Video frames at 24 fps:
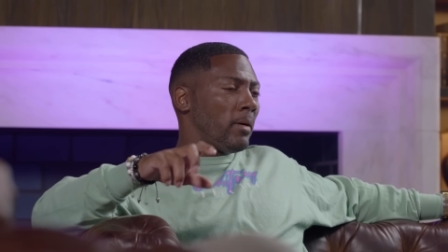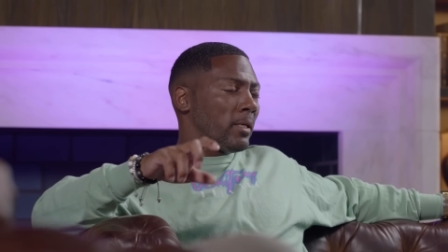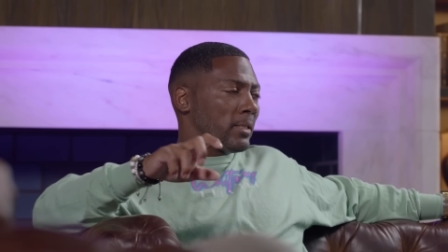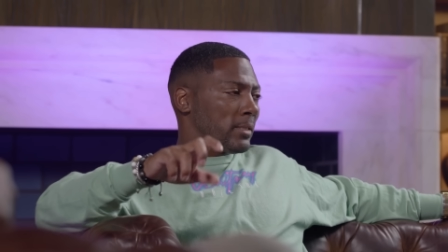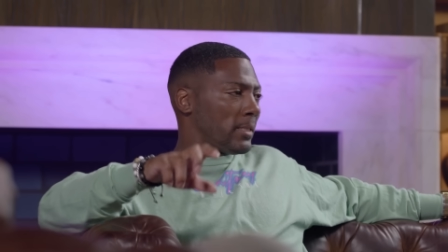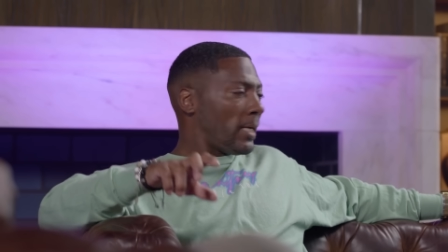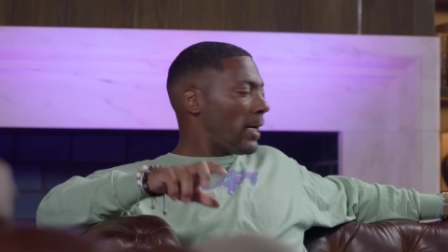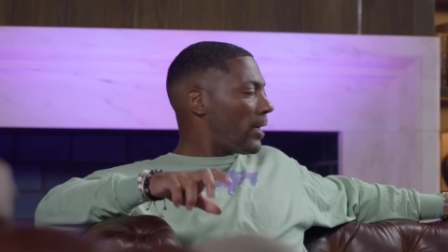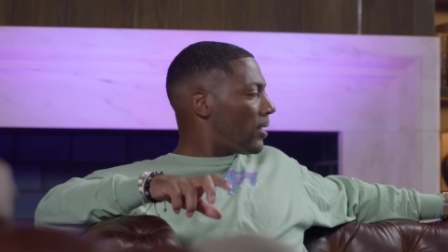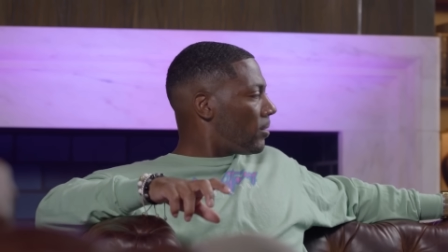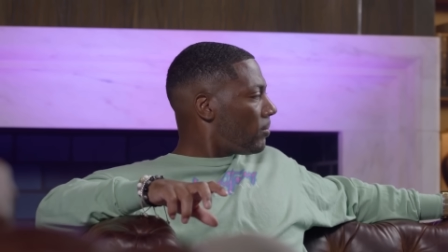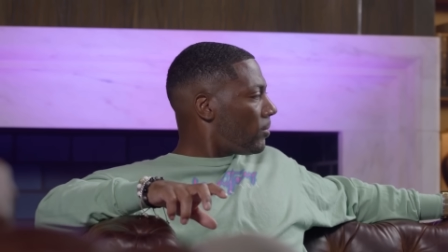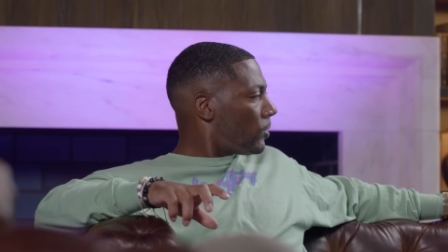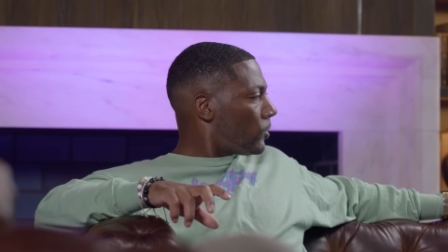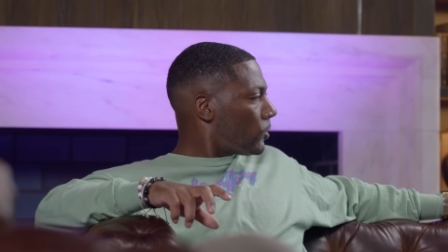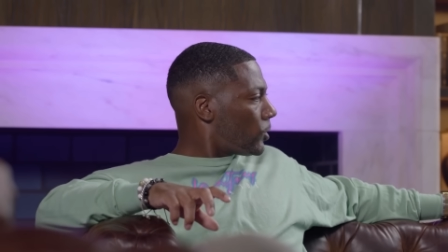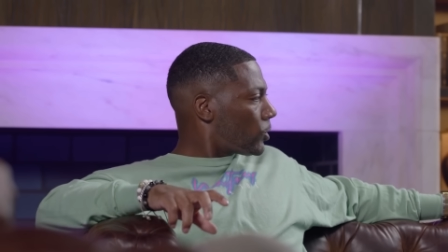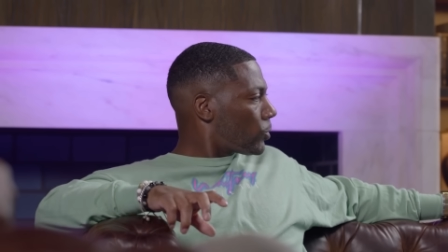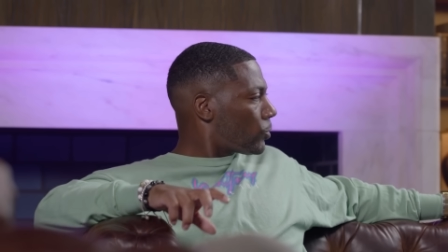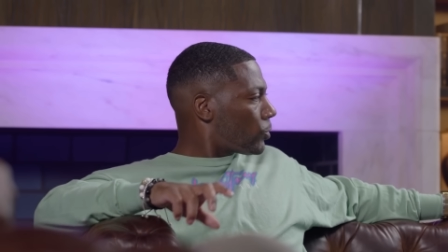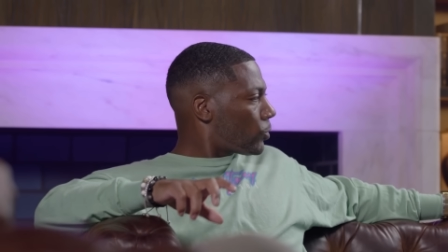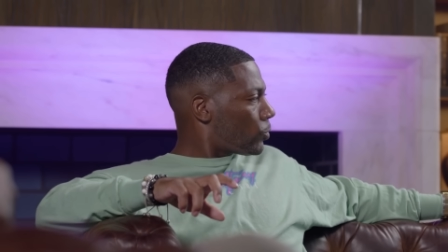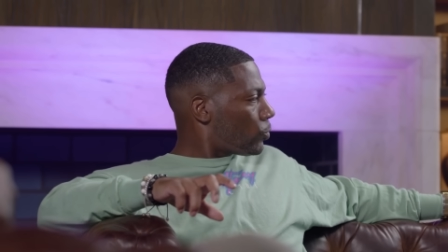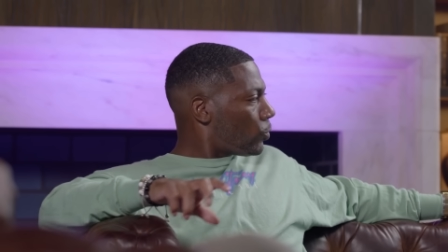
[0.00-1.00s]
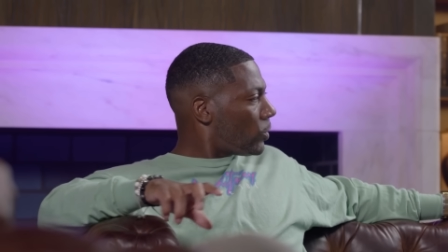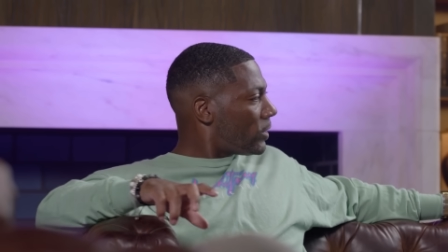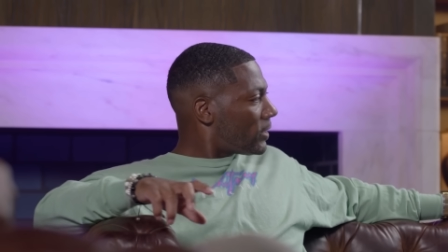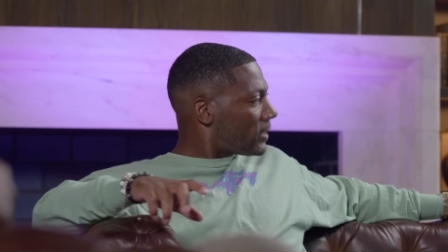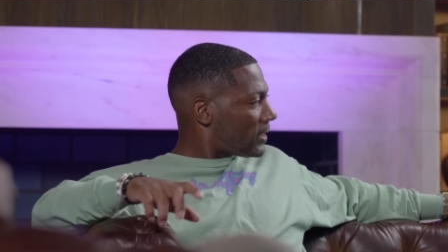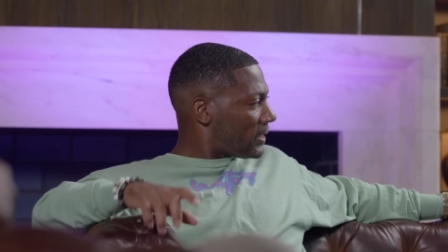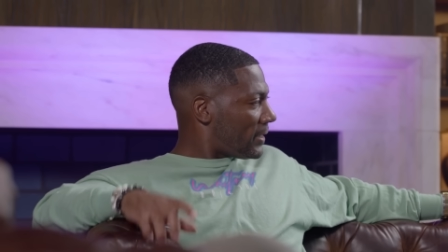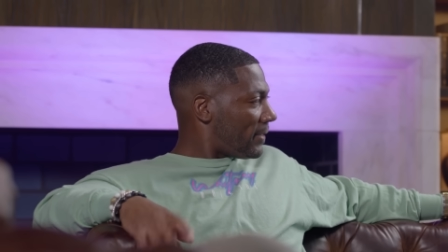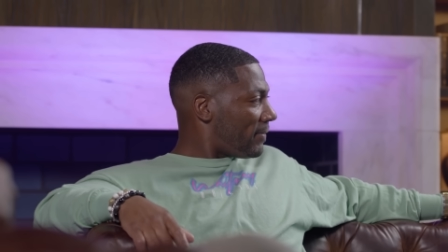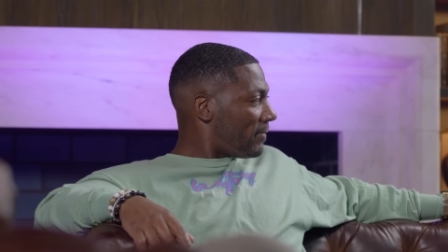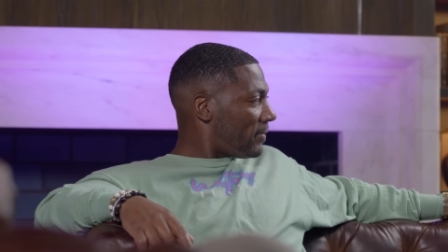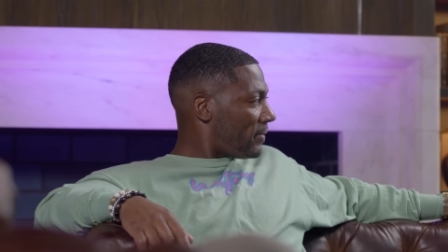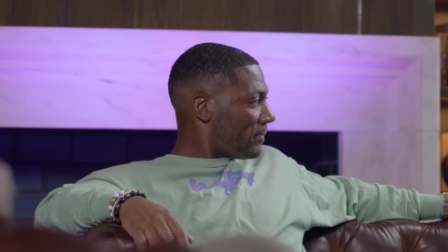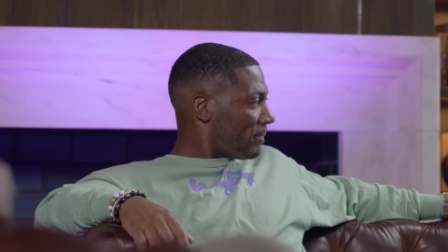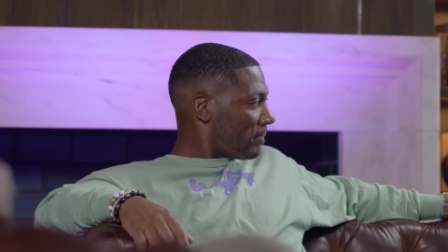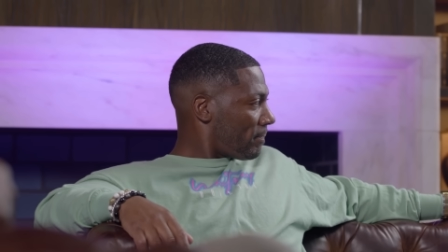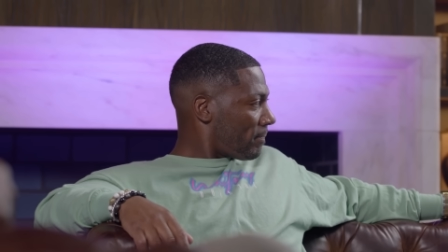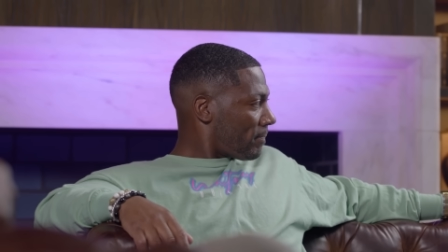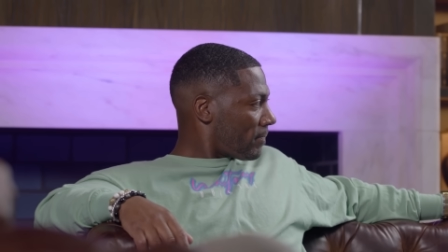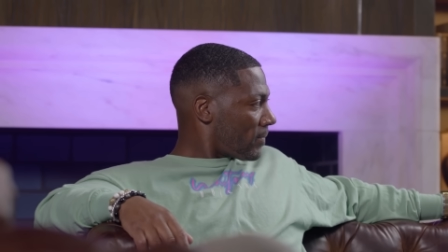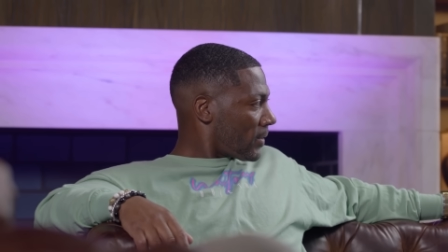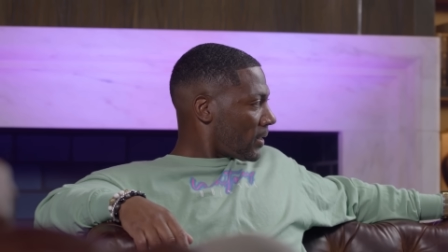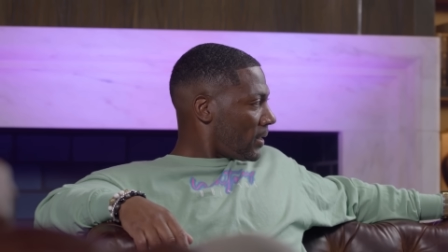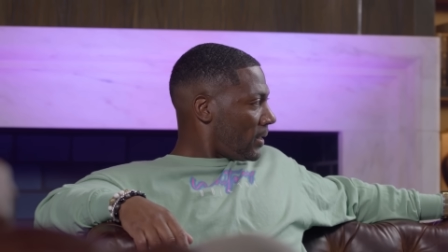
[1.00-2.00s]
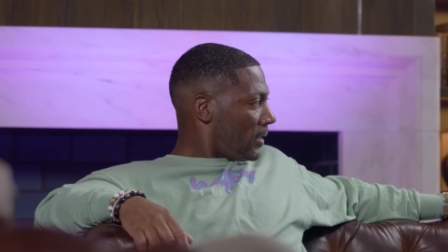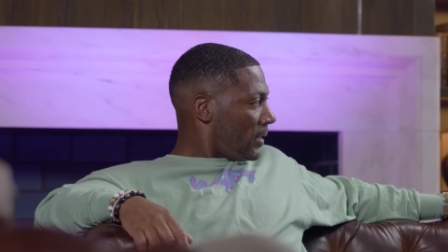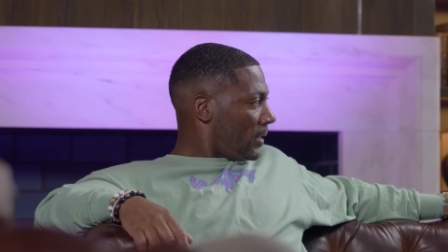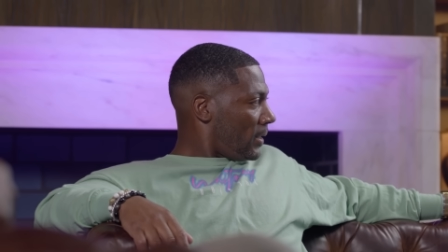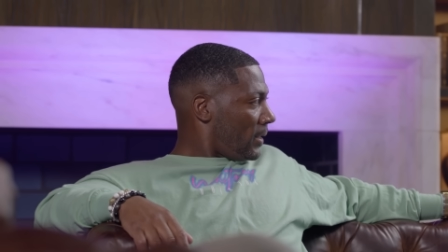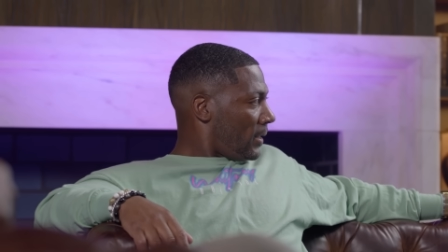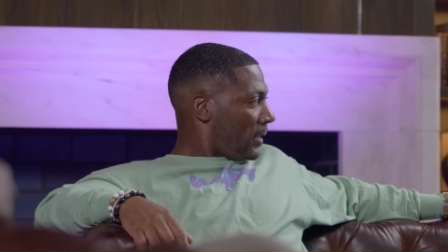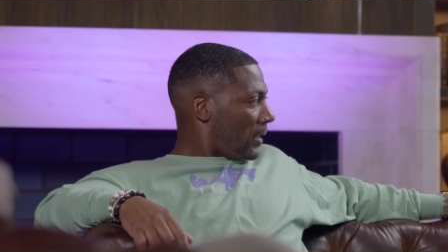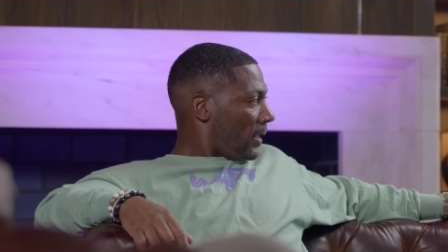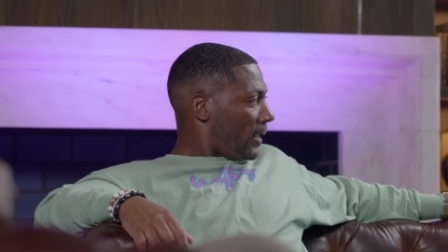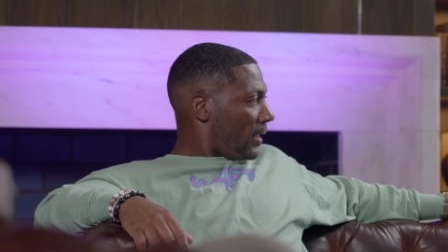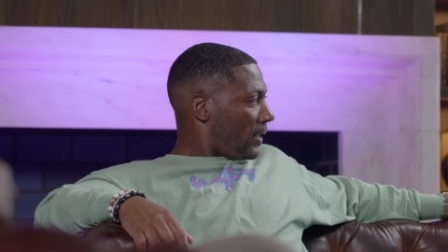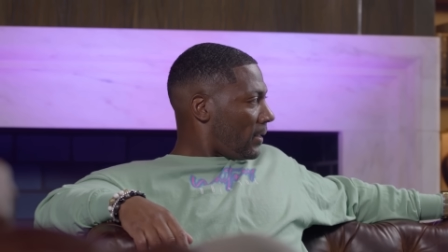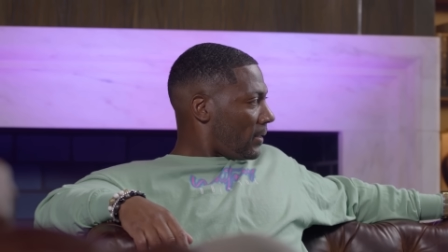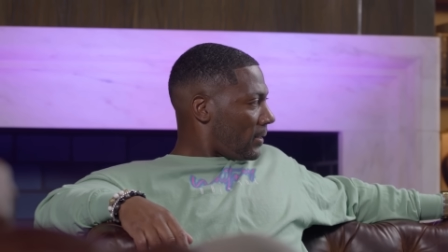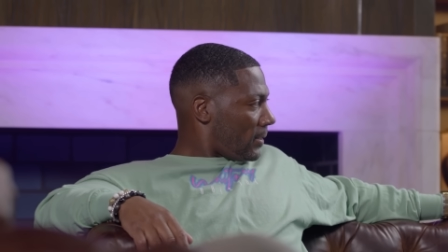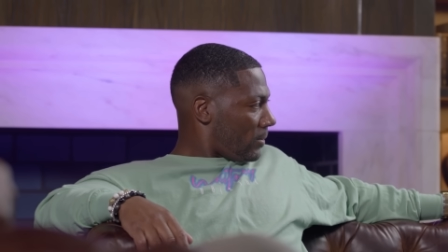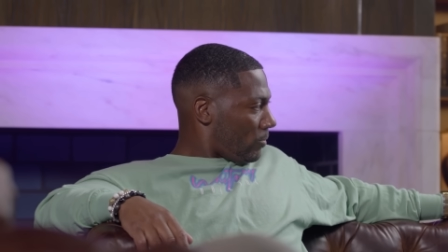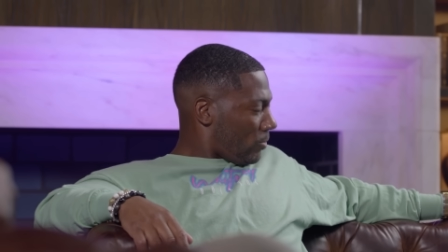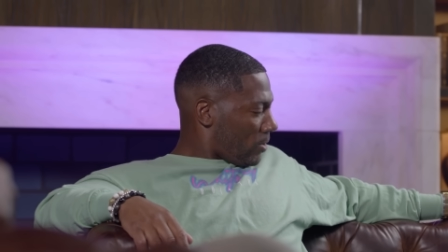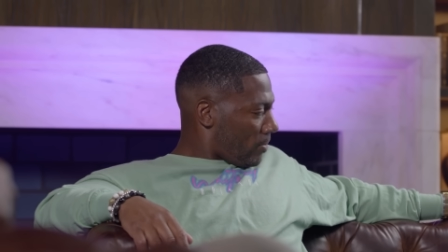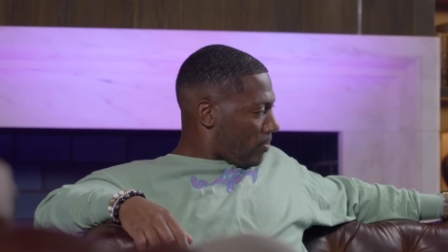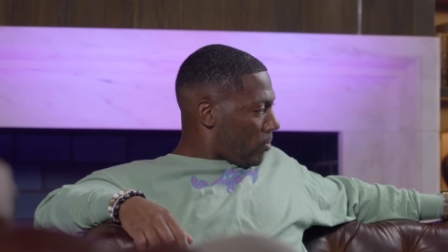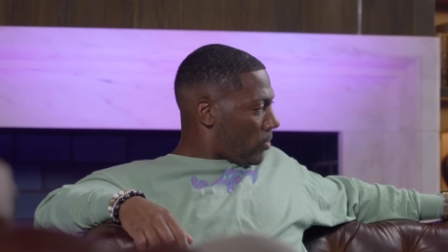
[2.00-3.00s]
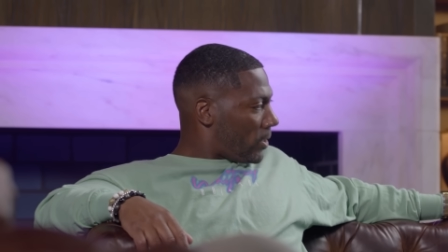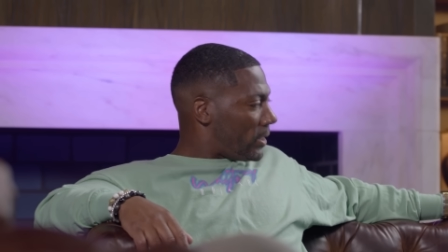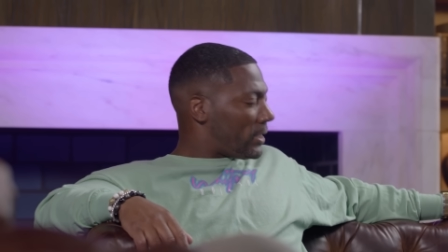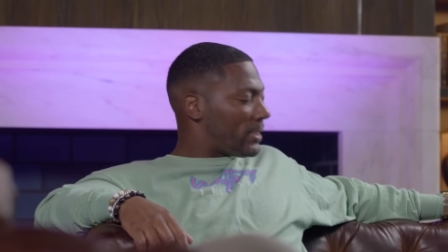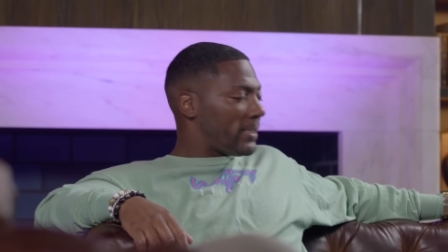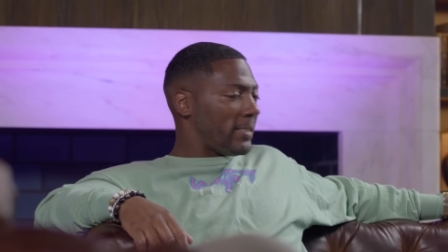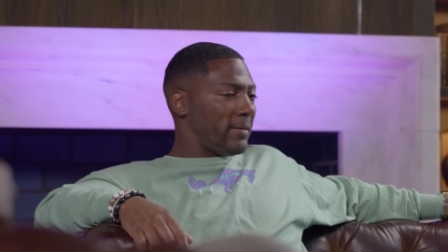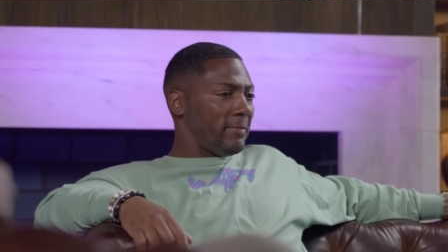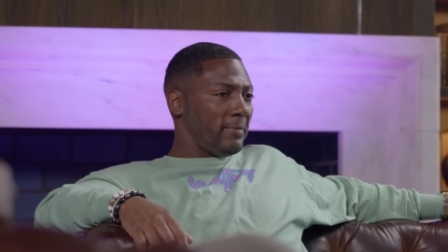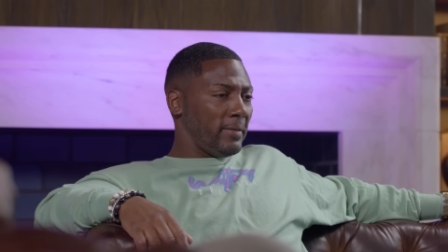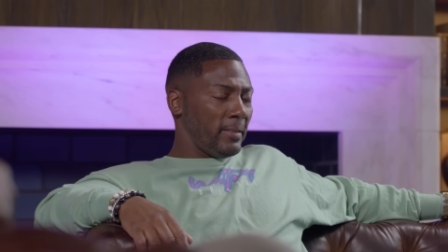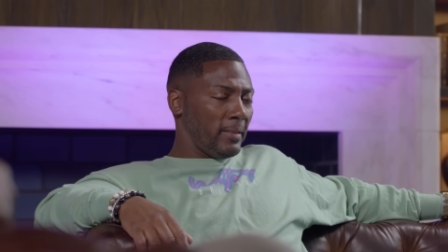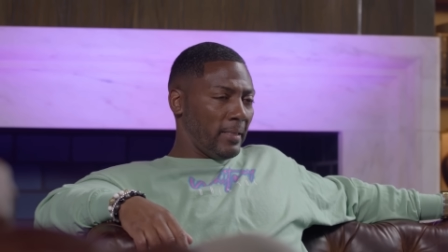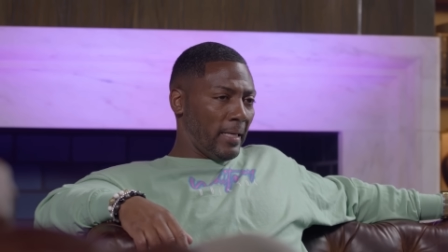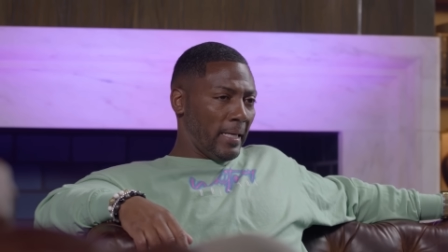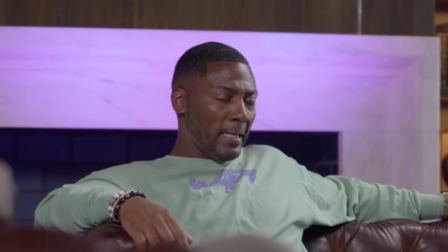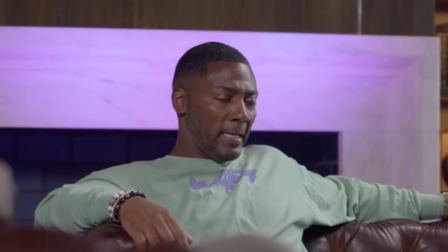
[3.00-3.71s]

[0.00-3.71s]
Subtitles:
my signing bonus was 1.7. 1.7.